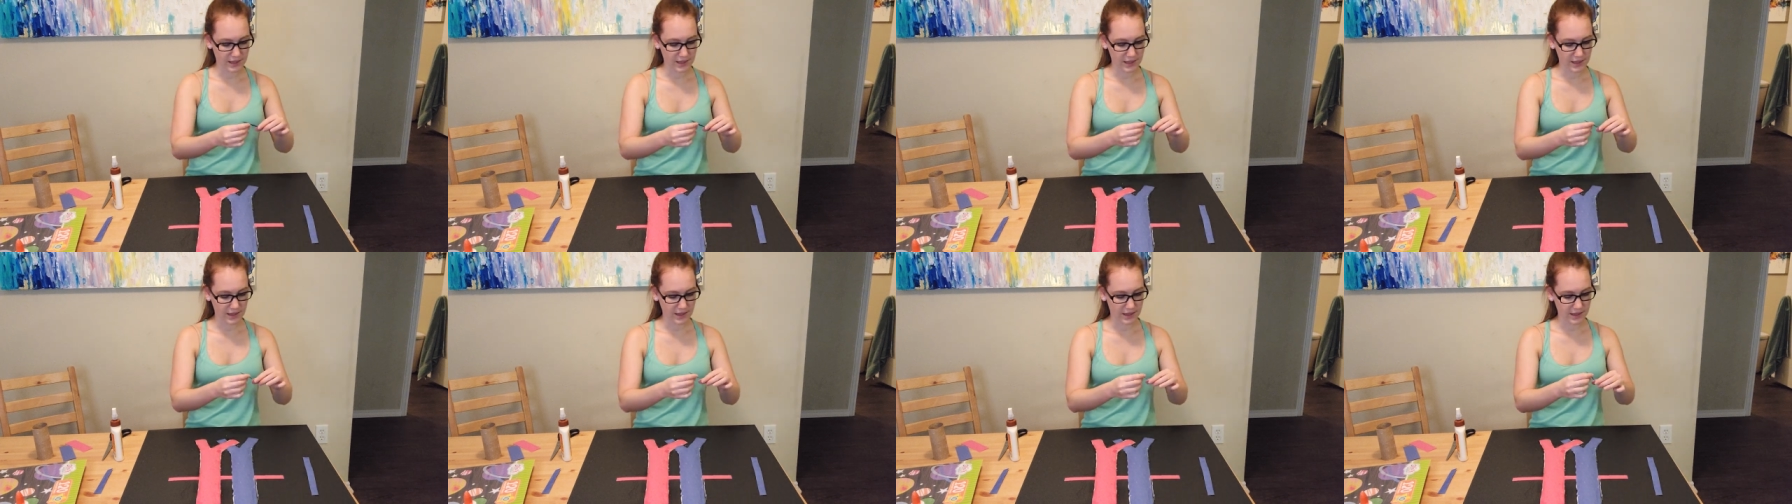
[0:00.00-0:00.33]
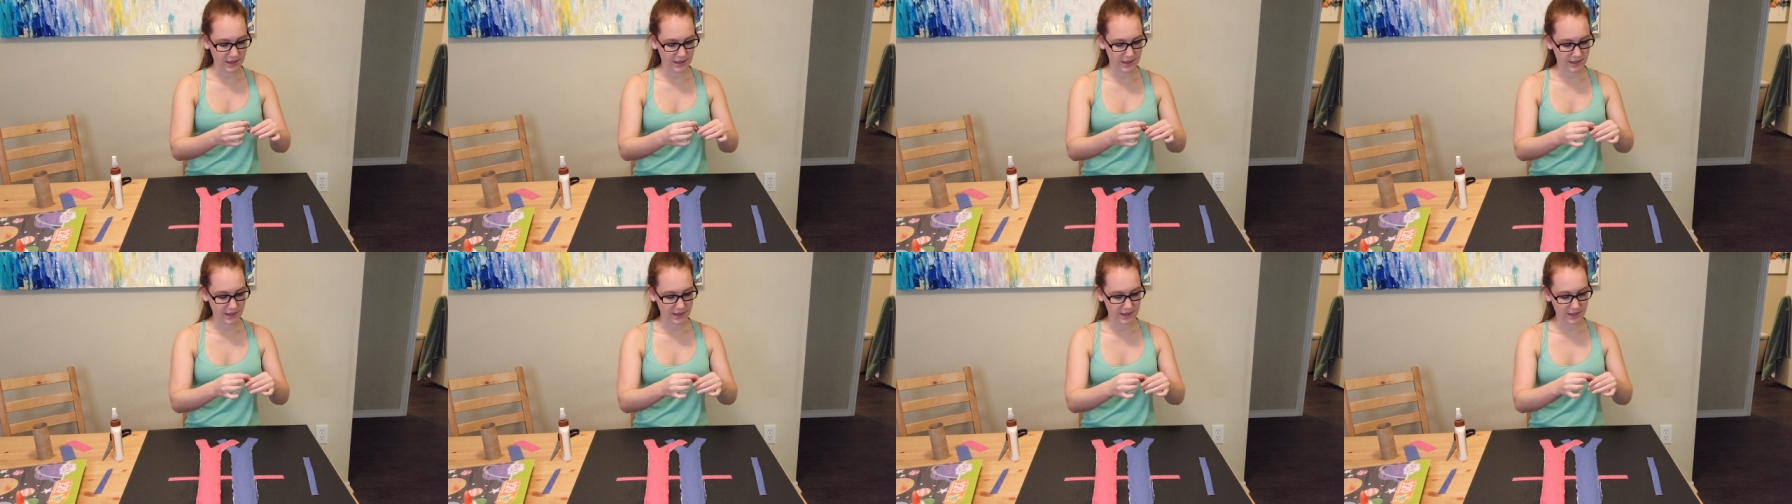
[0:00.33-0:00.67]

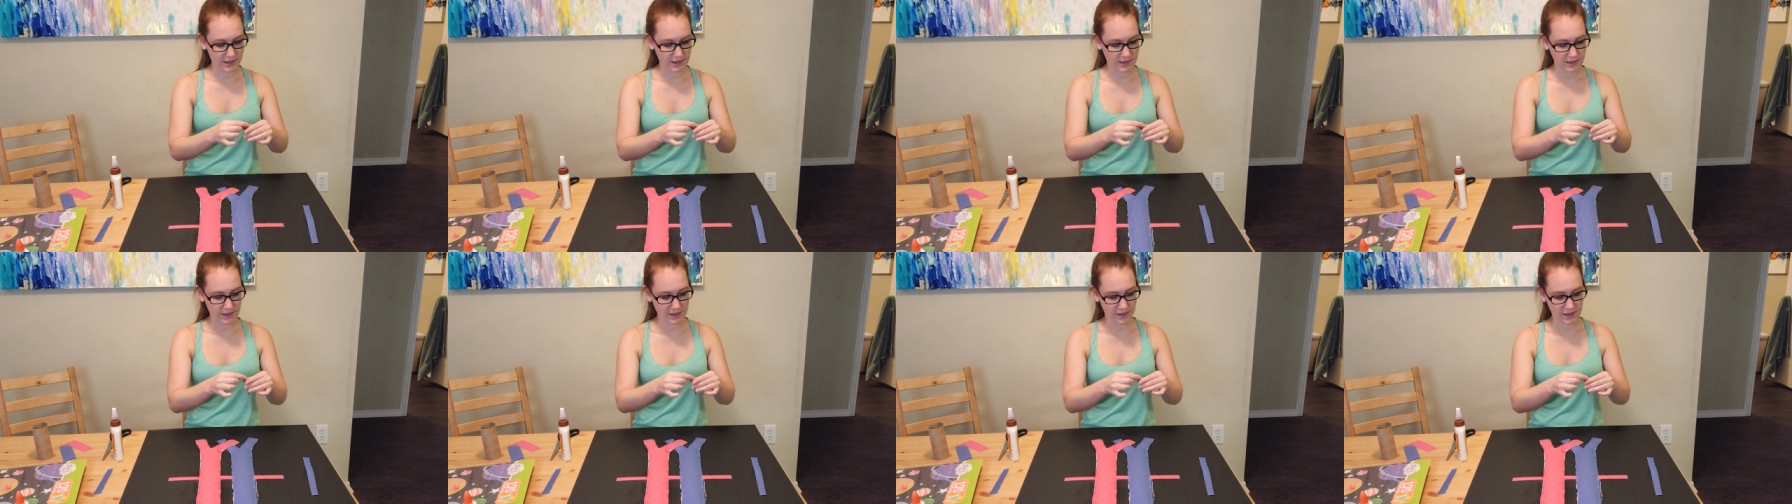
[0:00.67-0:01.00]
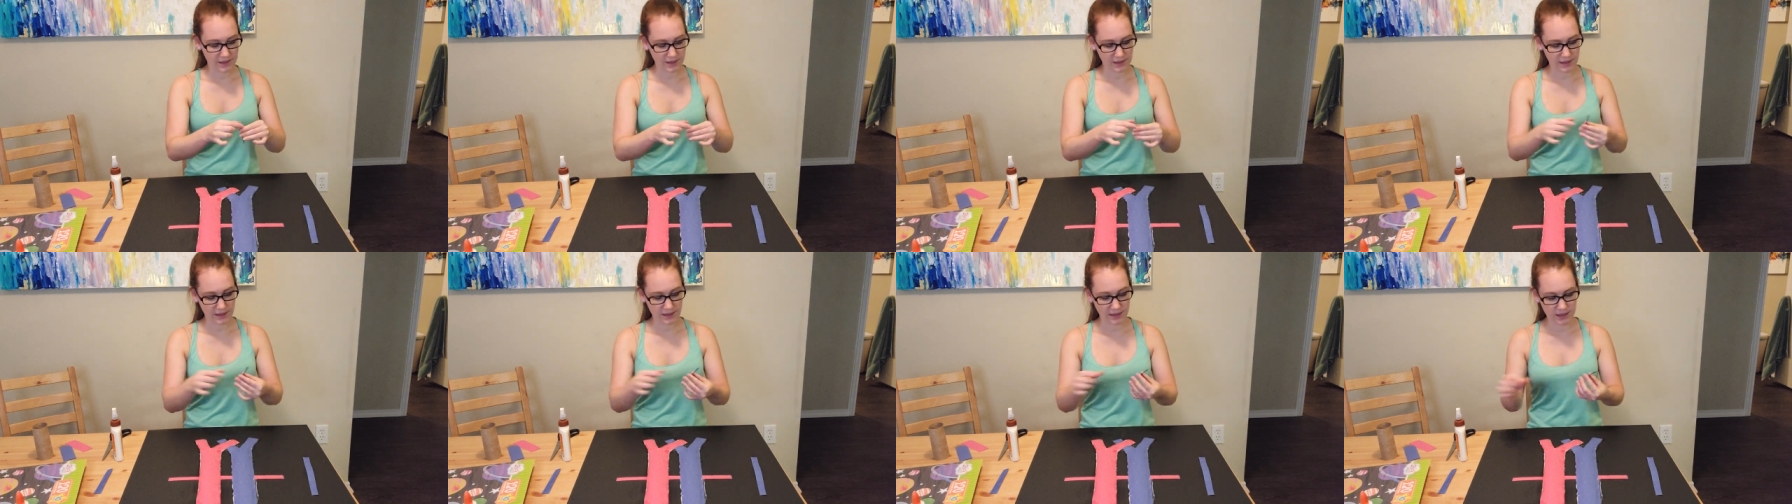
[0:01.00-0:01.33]
at
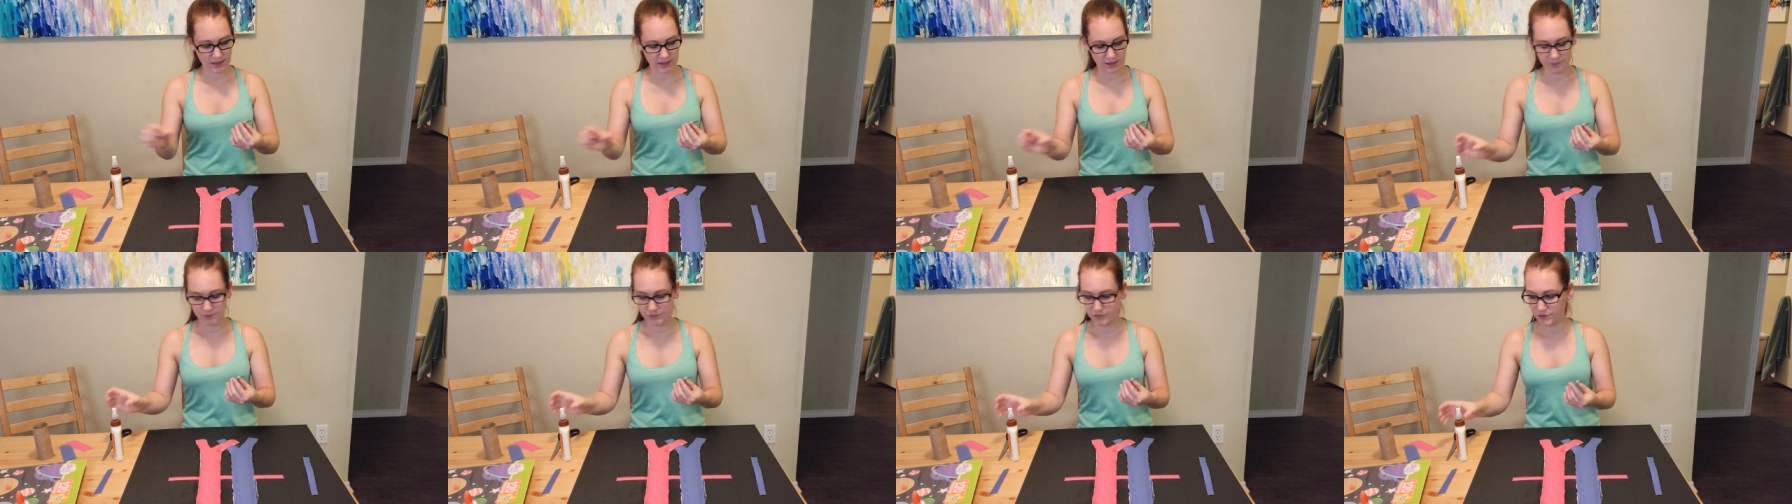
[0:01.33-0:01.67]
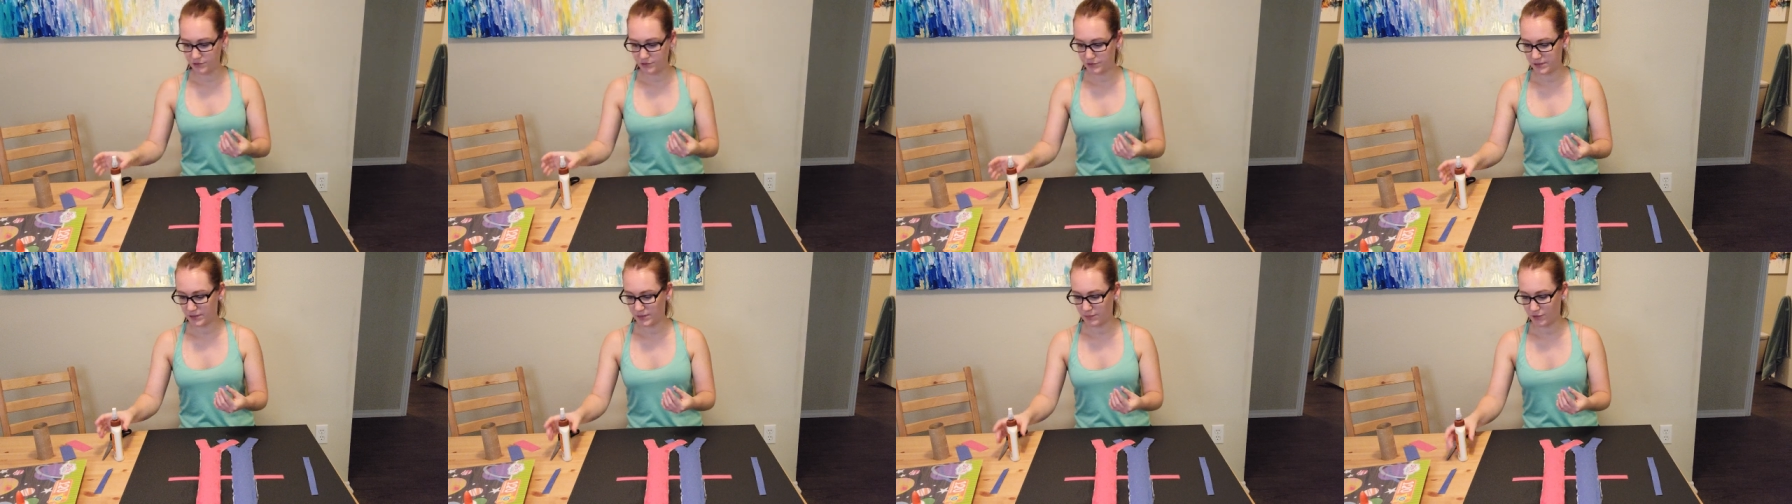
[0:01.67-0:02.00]
8 a.m.
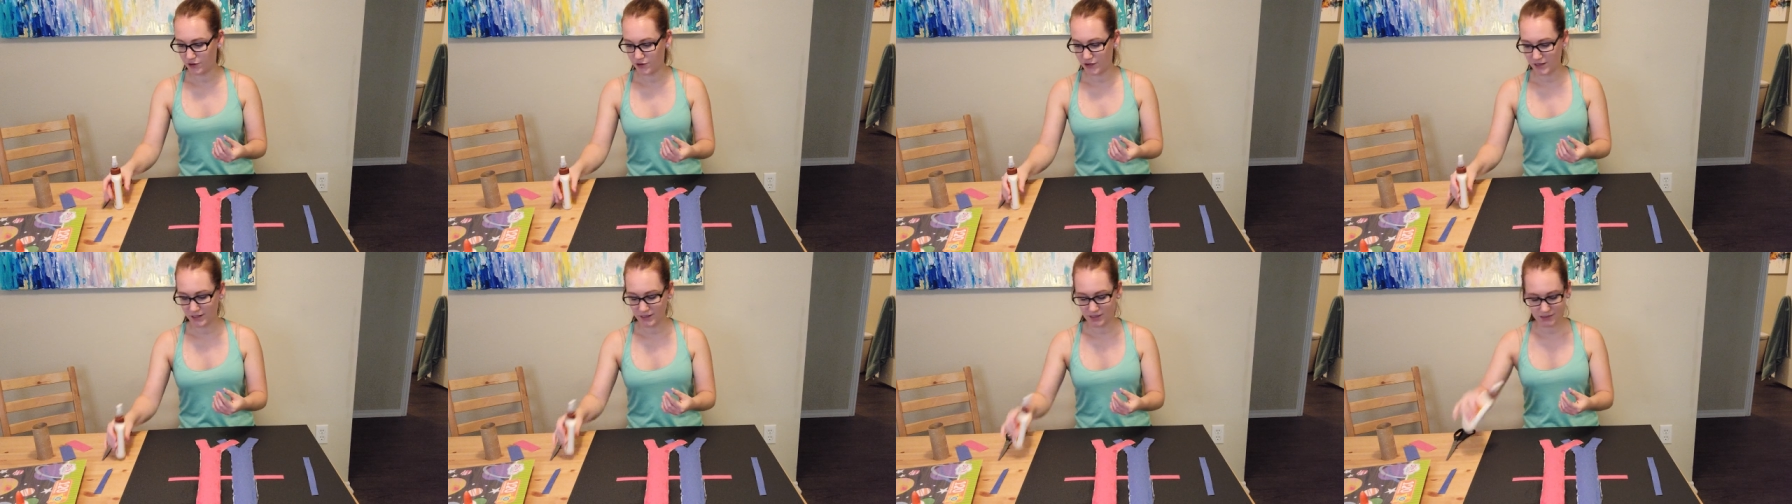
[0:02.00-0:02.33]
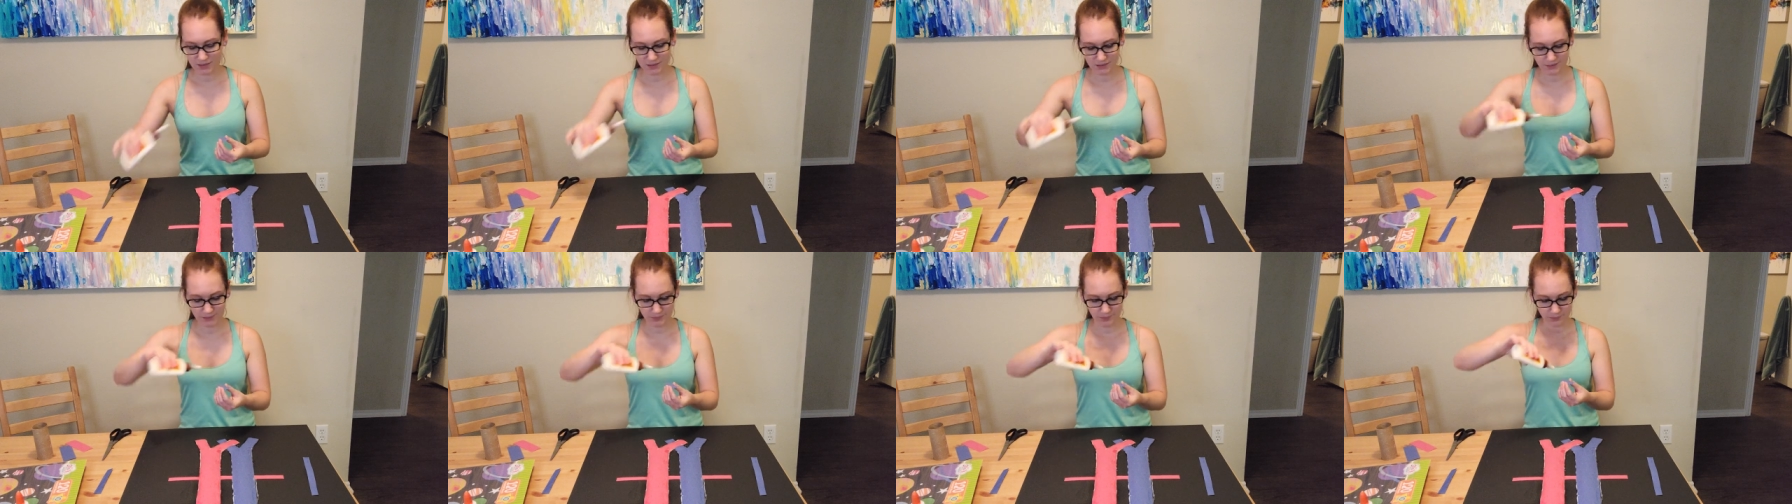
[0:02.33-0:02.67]
Tuesday
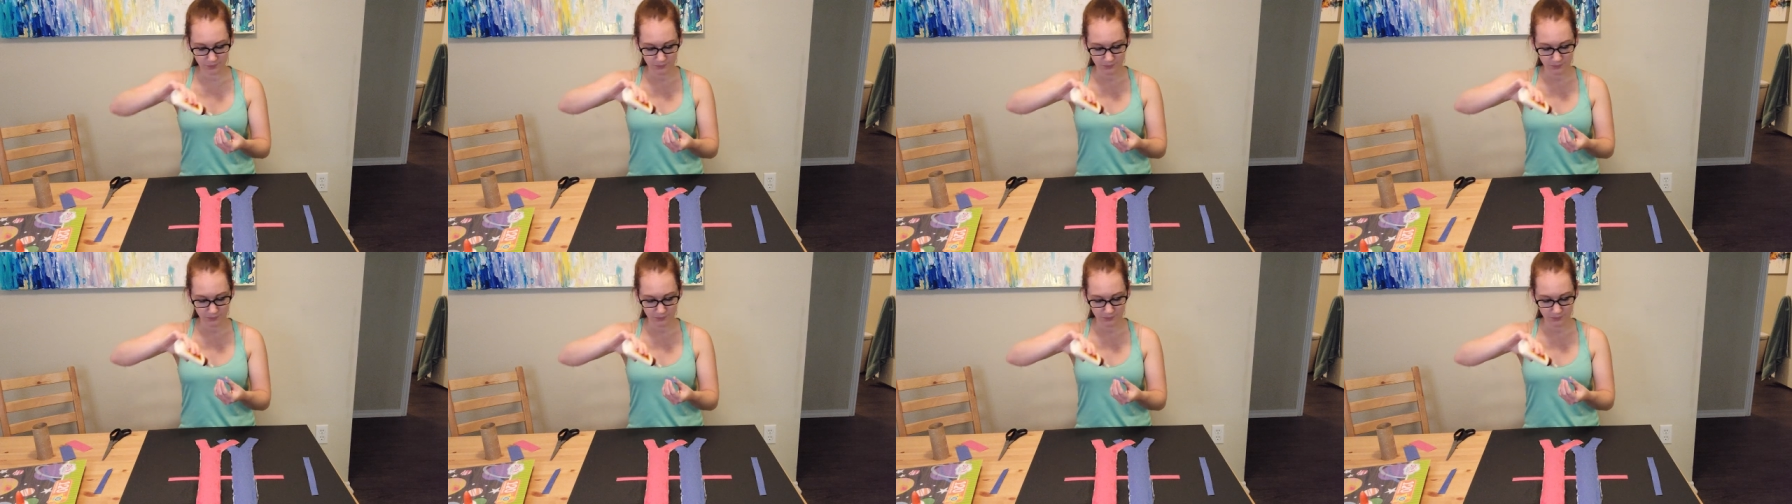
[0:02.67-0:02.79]
mornings,